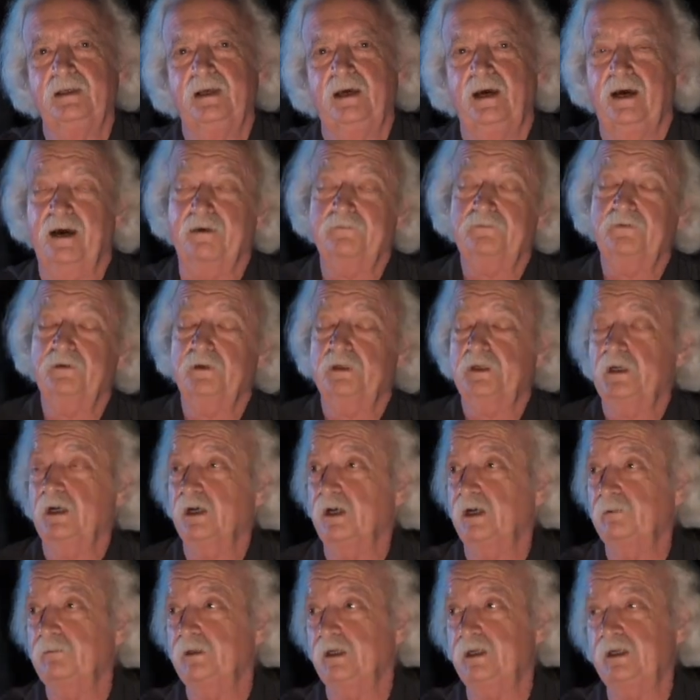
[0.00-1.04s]
After a
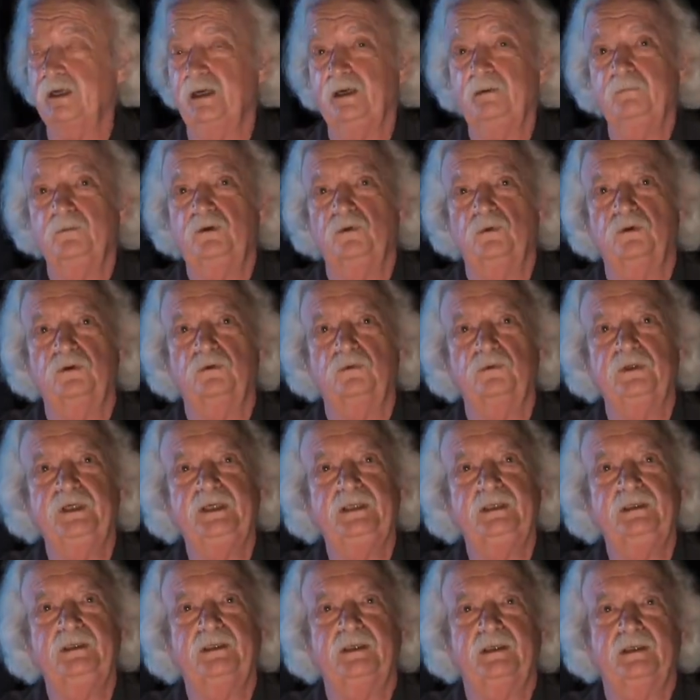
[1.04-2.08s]
time, they came to a
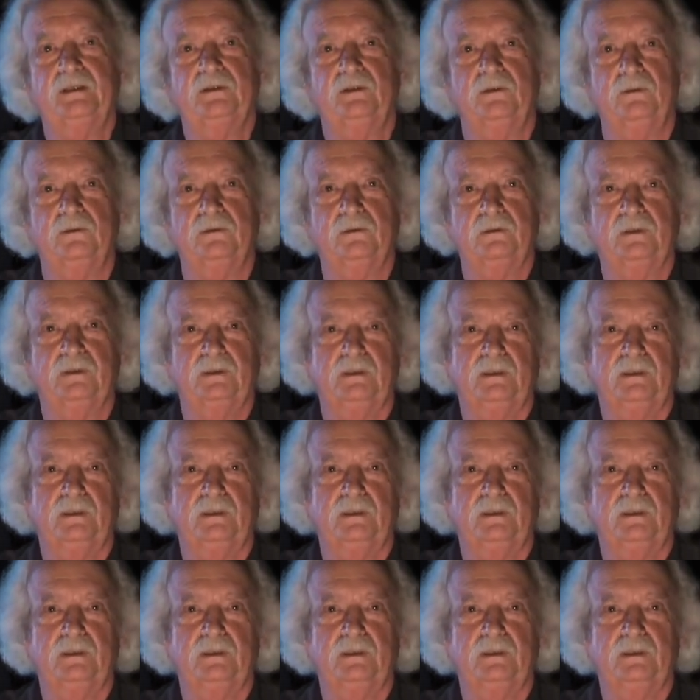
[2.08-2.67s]
green hill,